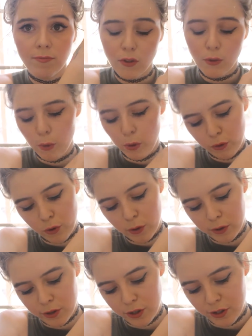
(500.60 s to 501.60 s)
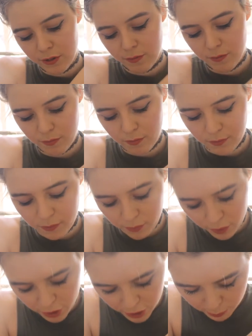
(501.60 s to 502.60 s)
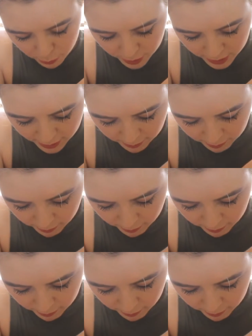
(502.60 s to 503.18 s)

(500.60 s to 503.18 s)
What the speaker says: the most gorgeous, shimmery,